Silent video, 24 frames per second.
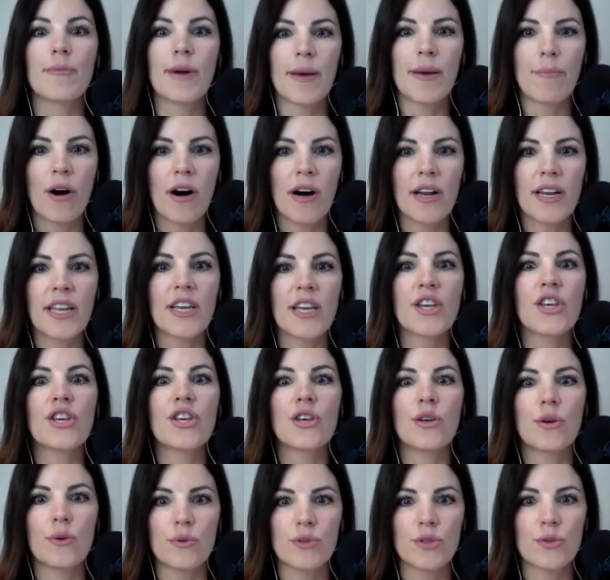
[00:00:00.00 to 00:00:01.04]
of my body
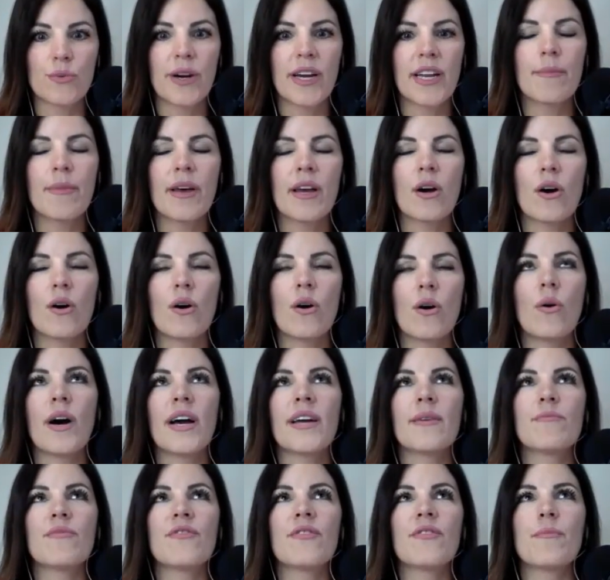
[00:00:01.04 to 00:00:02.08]
cues, right? I'm like, oh,
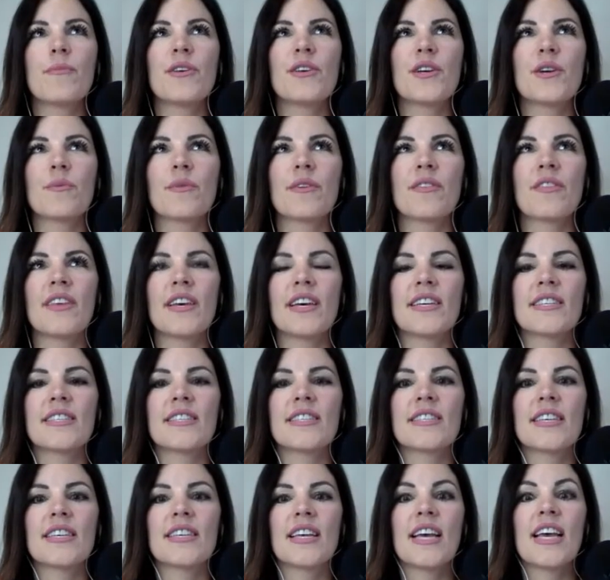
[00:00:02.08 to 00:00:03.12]
I'm familiar with this.
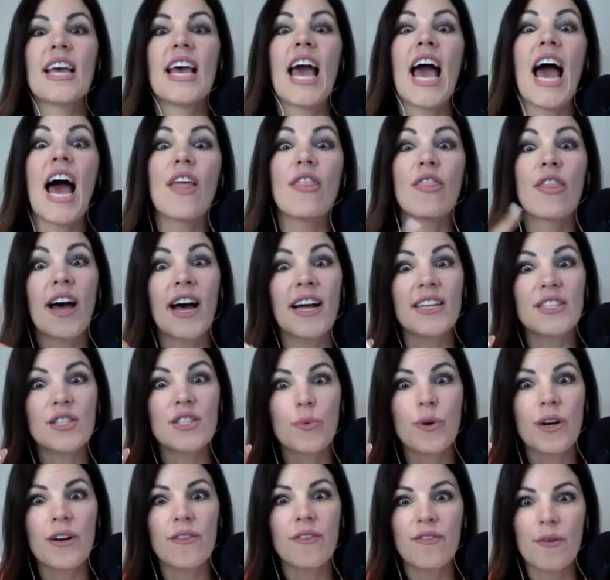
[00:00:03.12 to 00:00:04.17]
And
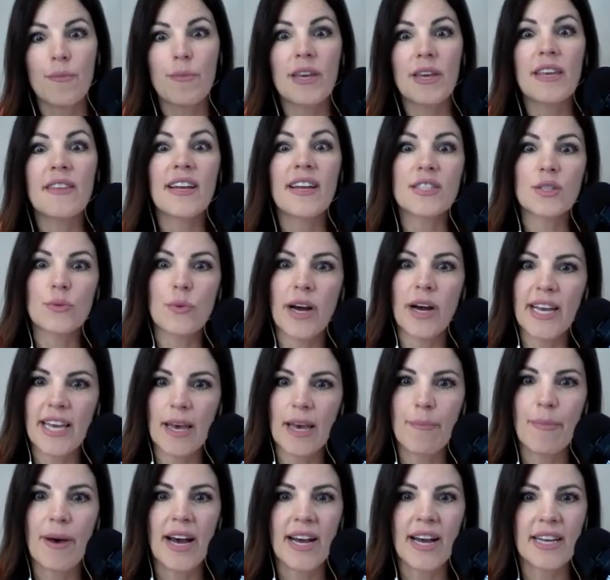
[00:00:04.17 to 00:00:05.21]
that's where, for me, that's why I
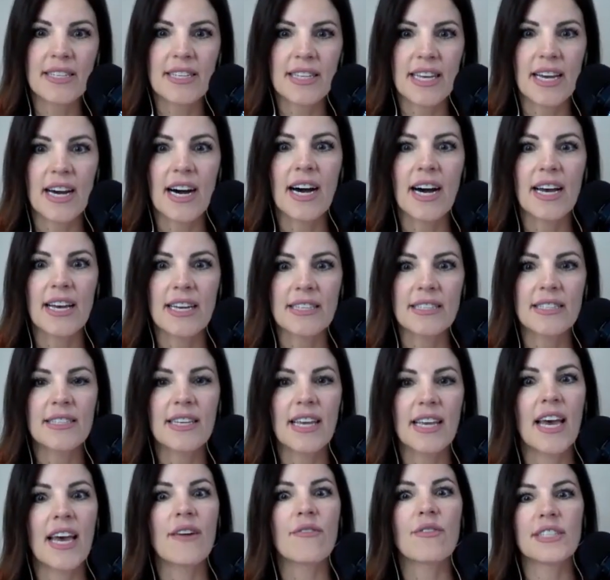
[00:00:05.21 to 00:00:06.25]
get back into the
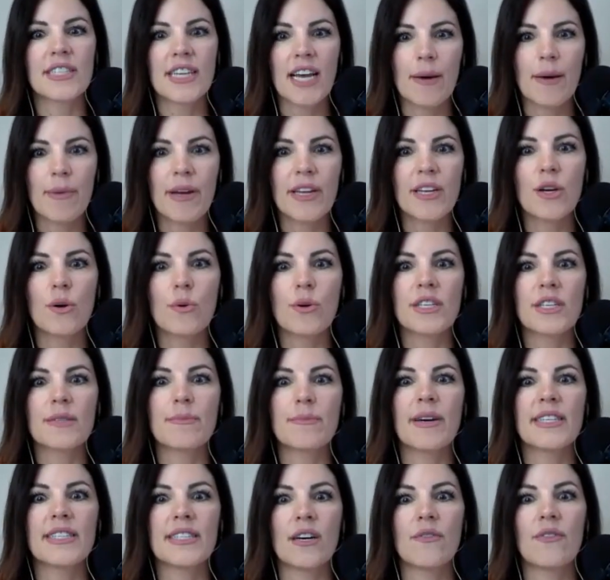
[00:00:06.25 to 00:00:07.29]
eyes. Every time I notice
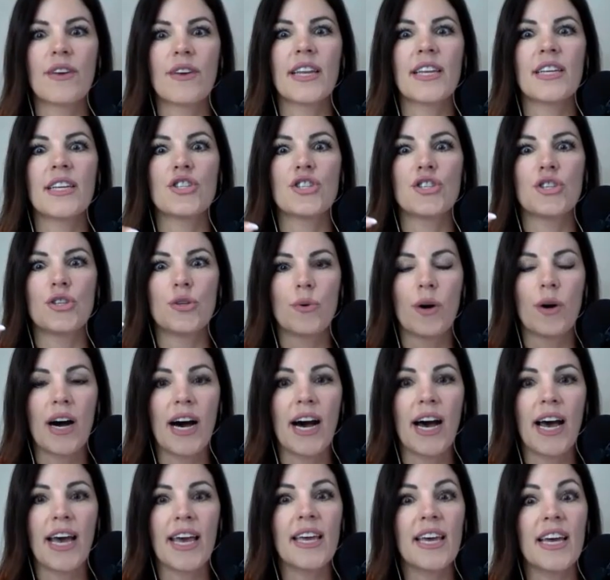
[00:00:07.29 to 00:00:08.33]
myself getting too
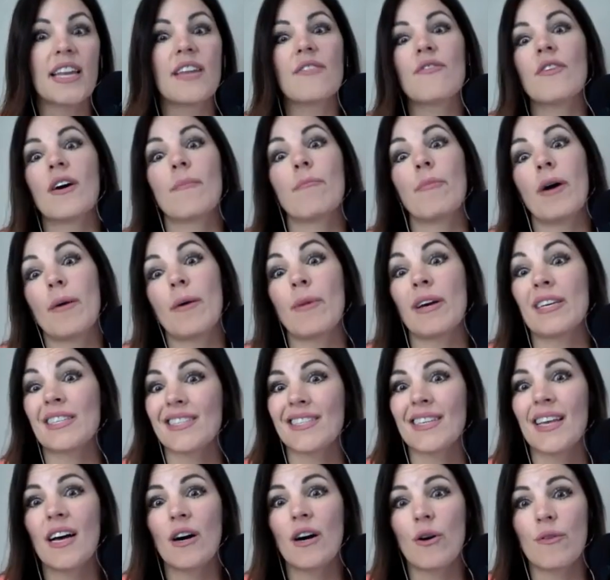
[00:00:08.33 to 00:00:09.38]
high, and if I'm by
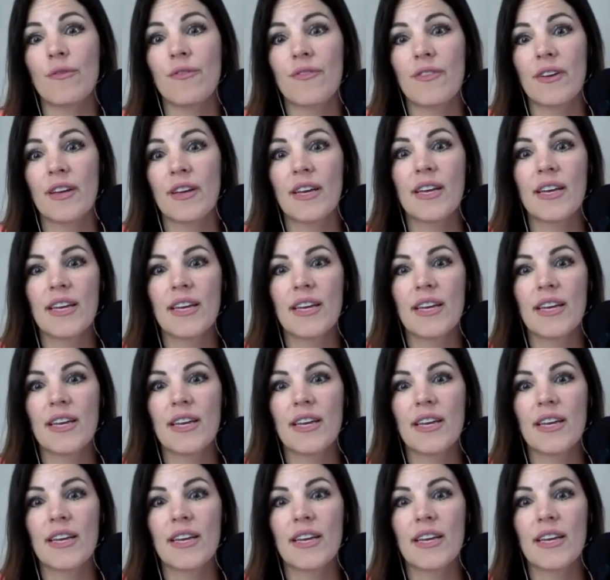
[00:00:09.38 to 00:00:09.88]
myself